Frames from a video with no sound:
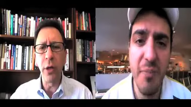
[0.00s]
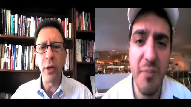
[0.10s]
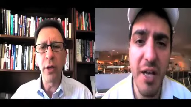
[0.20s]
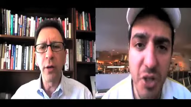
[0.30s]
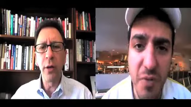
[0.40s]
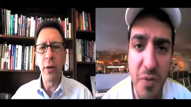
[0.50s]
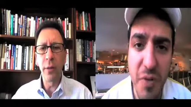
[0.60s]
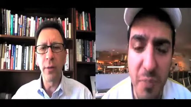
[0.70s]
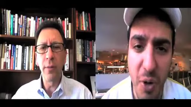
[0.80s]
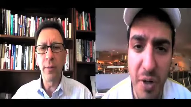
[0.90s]
Speaker 1: I serve on
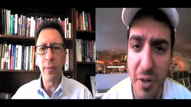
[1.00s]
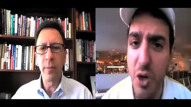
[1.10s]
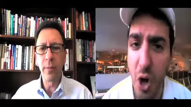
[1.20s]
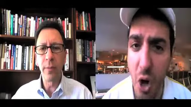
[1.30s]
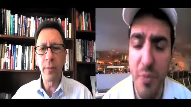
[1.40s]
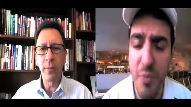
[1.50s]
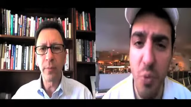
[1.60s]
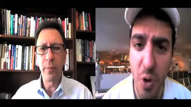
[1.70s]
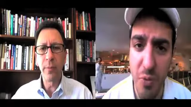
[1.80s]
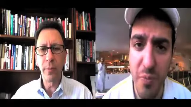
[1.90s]
the board of the Carbon
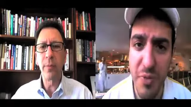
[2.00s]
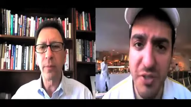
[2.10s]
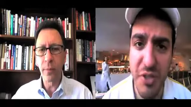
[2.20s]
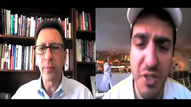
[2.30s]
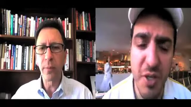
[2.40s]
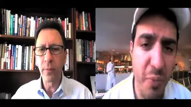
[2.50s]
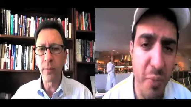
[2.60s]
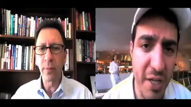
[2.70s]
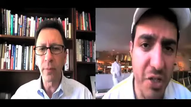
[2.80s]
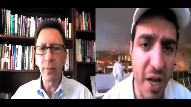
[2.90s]
War Room. This is a
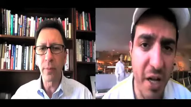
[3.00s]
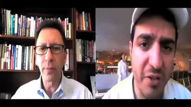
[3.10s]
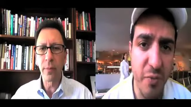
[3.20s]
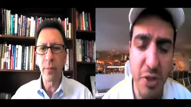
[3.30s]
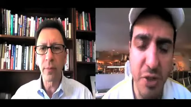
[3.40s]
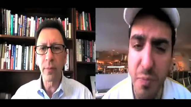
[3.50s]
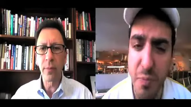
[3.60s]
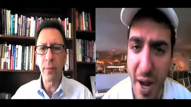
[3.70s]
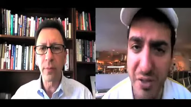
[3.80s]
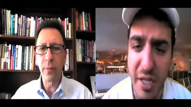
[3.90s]
brainchild of Richard
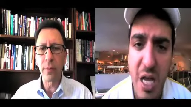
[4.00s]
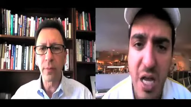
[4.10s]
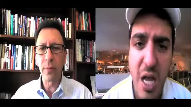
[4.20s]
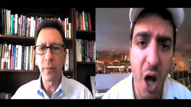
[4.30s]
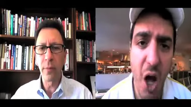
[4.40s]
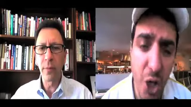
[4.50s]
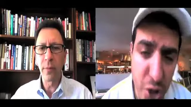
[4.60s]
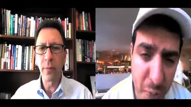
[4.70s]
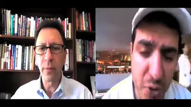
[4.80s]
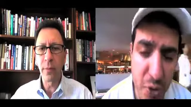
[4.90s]
Branson,
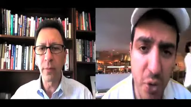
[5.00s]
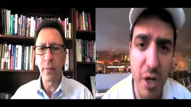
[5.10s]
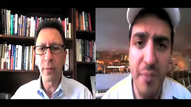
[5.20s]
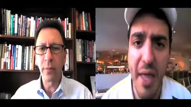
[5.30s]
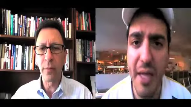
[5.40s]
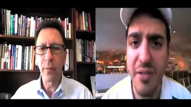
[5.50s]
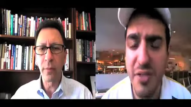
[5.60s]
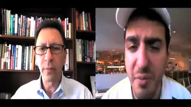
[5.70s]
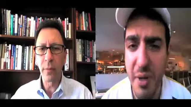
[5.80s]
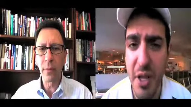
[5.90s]
entrepreneur, and
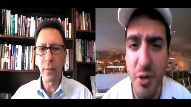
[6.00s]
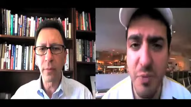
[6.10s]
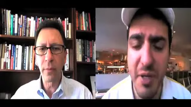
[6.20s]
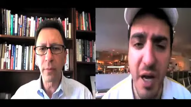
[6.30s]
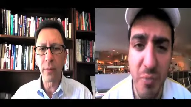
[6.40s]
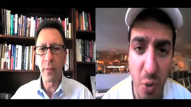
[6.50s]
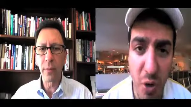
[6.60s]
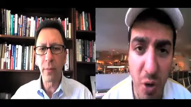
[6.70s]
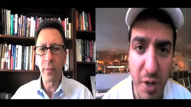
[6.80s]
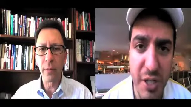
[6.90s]
somebody who's become
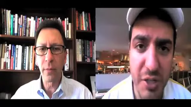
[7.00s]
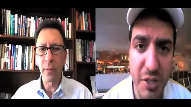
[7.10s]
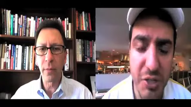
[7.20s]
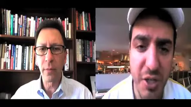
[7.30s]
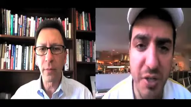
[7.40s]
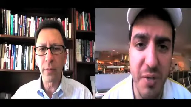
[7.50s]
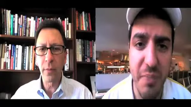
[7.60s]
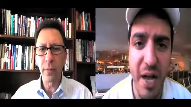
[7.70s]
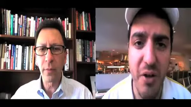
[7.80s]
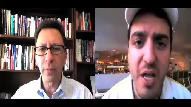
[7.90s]
more and more concerned
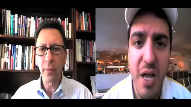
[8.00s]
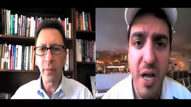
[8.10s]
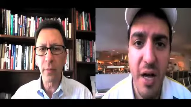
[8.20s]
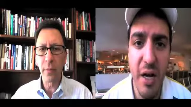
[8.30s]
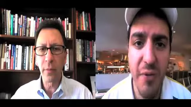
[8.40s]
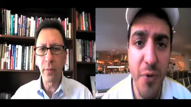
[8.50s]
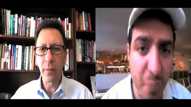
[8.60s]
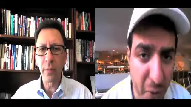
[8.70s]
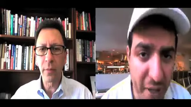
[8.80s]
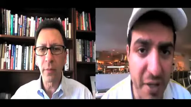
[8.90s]
about uh,
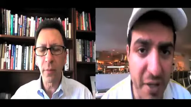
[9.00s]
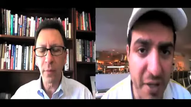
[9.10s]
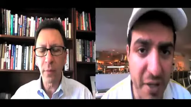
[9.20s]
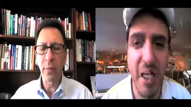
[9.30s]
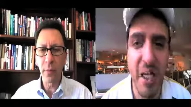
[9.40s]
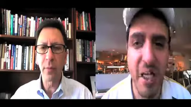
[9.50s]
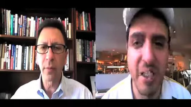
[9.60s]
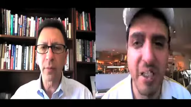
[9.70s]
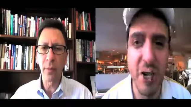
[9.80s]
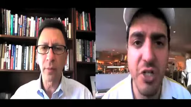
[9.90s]
footprint and those kinds of
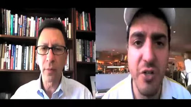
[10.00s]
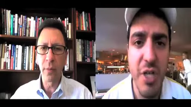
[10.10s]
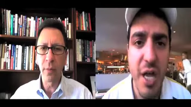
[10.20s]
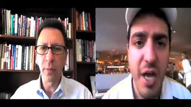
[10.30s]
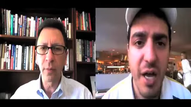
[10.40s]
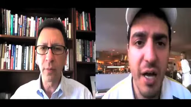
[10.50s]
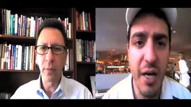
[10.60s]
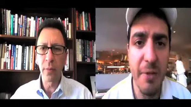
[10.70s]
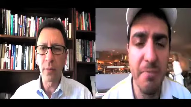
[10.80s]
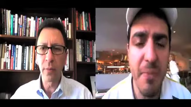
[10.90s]
issues.
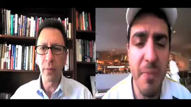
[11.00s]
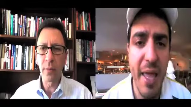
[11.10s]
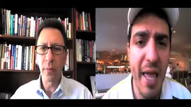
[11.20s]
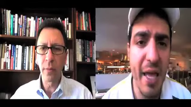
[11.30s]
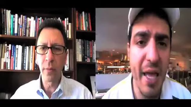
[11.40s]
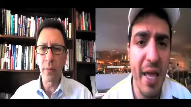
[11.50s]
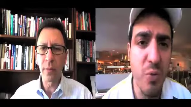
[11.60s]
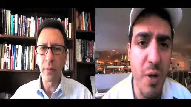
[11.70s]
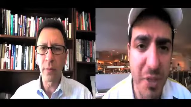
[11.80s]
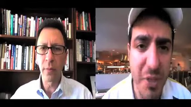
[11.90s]
Um, and we
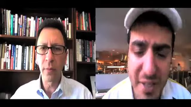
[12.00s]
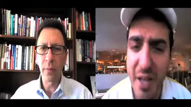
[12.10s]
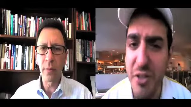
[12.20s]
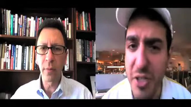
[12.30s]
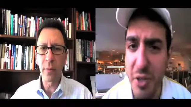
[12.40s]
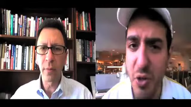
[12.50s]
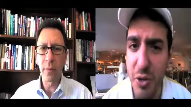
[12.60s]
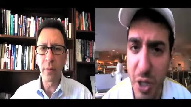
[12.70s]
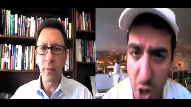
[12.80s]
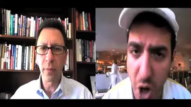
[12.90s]
put together something called the
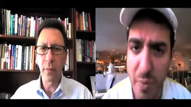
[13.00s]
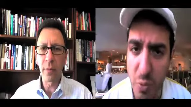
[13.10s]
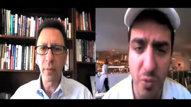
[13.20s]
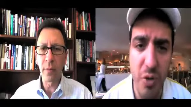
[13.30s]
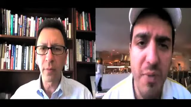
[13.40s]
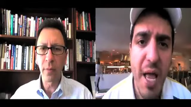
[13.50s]
Carbon War Room.